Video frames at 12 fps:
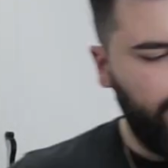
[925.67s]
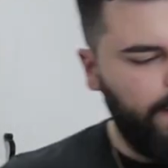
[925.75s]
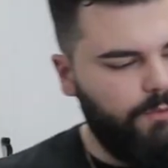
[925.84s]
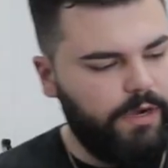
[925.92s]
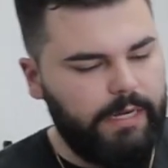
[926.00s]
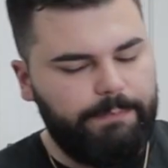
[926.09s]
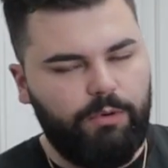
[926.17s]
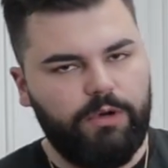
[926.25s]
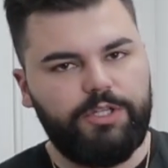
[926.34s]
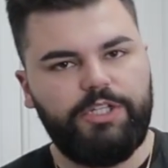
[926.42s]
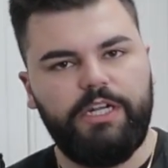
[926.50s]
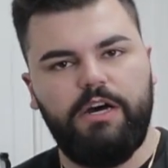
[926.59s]
We're gonna
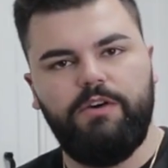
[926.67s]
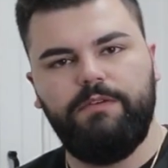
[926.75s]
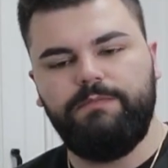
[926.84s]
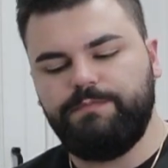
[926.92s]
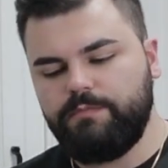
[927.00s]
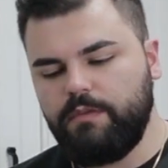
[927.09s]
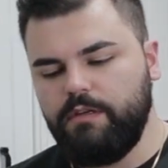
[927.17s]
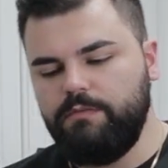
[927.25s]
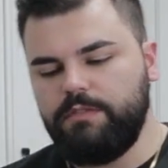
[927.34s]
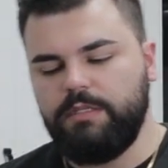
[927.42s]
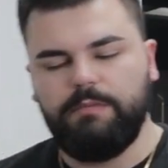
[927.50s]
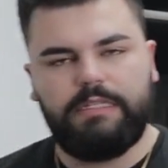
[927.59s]
portion out
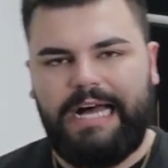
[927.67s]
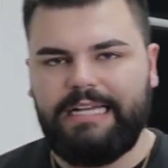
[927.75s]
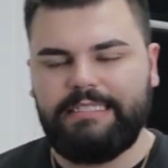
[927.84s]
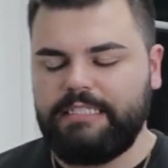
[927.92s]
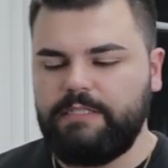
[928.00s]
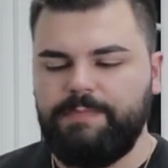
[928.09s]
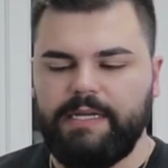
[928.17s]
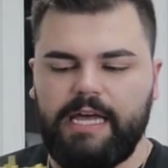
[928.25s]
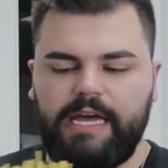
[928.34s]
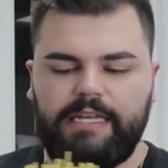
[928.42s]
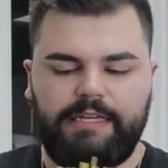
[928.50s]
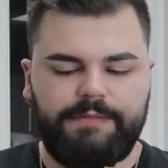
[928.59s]
some classic
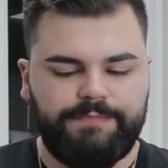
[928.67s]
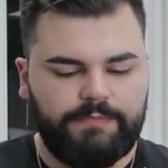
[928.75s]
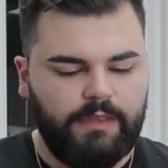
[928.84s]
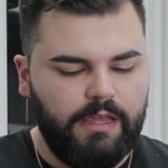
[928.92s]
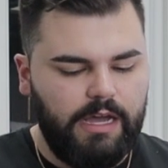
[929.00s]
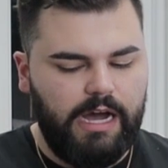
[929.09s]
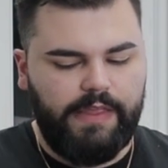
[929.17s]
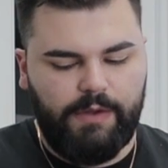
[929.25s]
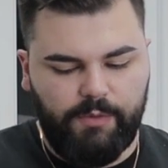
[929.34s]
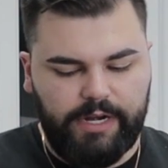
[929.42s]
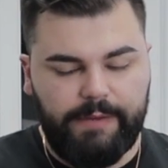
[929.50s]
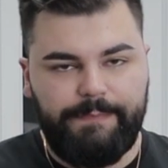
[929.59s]
spaghetti that
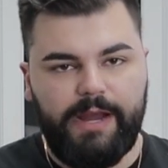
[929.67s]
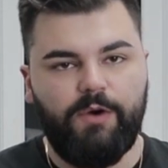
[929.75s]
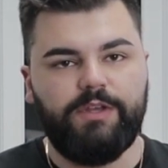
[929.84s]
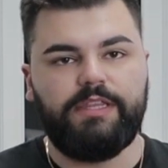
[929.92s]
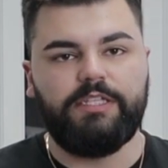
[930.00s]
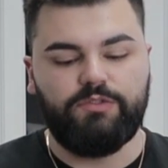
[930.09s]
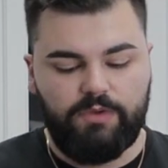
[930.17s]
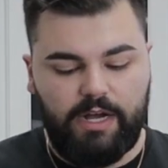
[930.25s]
we're going to pair with this